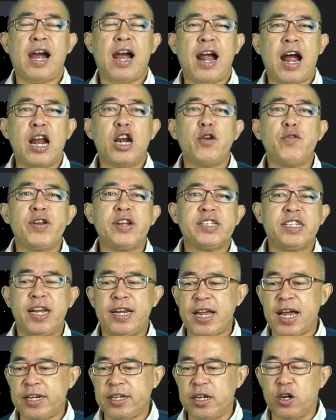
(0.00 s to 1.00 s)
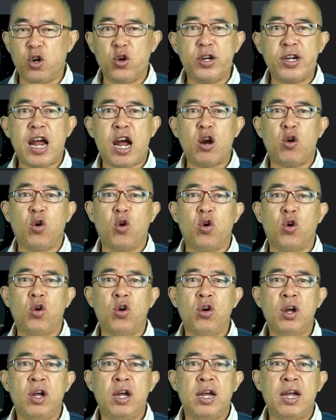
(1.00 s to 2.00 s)
And we say that the coronal
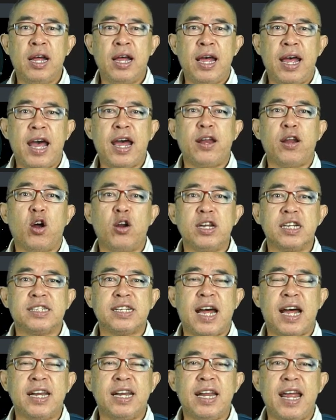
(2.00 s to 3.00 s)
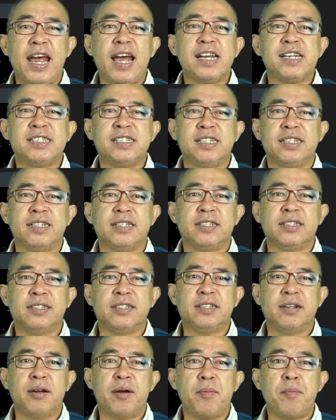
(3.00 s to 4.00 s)
hole at on the sun as a
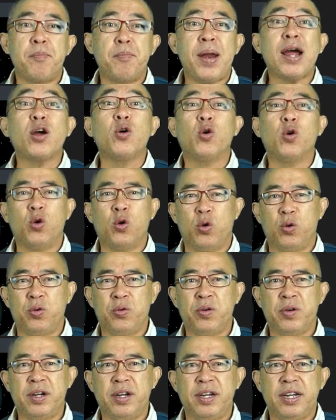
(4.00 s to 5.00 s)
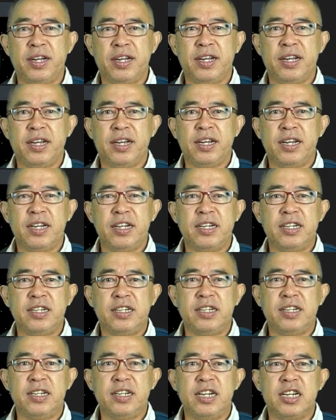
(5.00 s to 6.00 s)
black hole
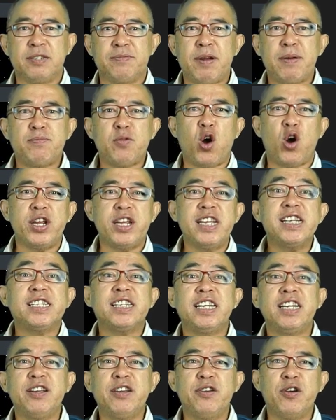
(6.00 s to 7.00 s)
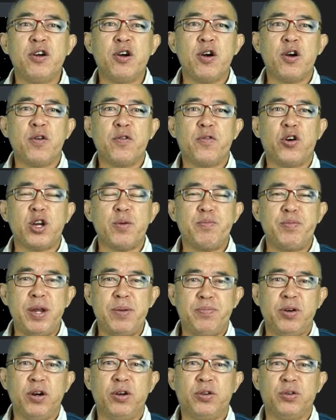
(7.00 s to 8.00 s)
is much more easy for the
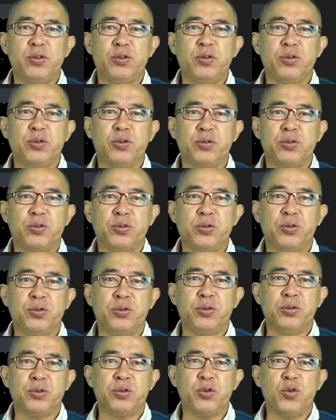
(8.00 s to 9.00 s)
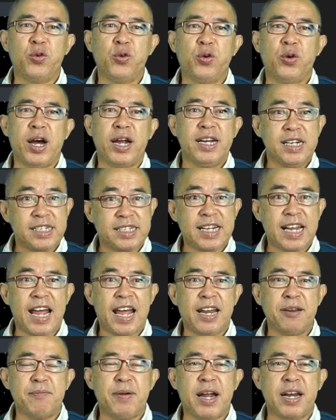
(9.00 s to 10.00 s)
people to, to, to
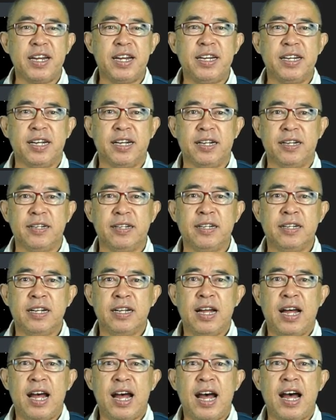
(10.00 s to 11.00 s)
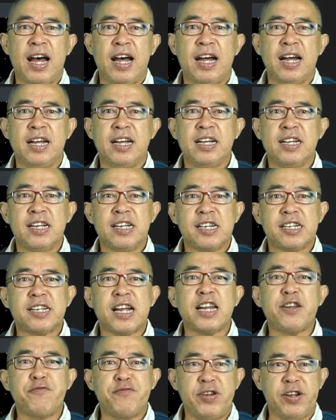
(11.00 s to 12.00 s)
understand, but in the uh,
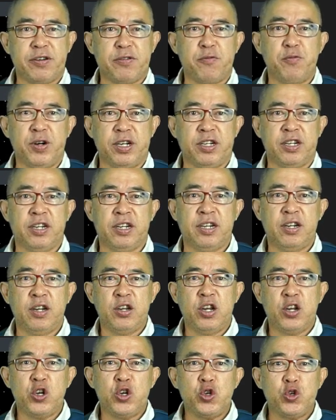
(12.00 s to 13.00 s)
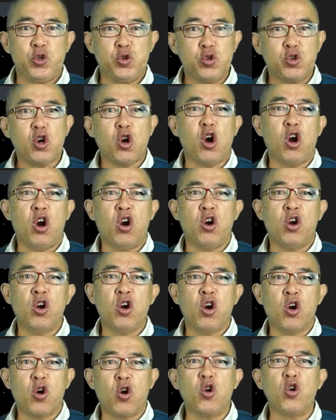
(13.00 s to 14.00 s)
scientific word, should call
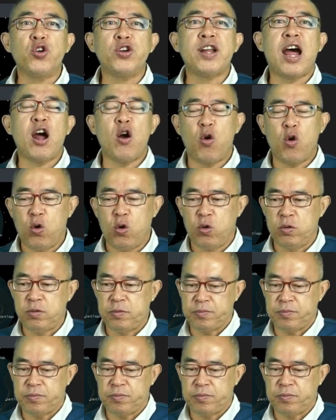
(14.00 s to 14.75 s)
corona hole.